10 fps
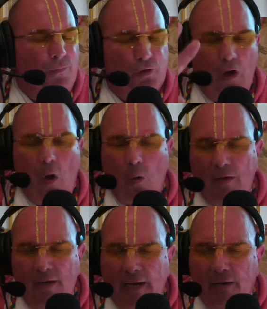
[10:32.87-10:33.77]
So
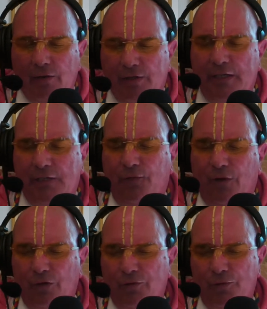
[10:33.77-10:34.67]
here's this
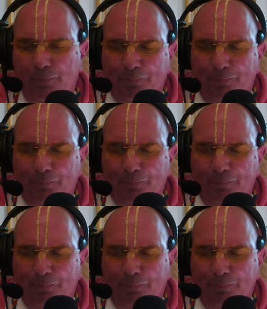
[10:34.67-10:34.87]
verse.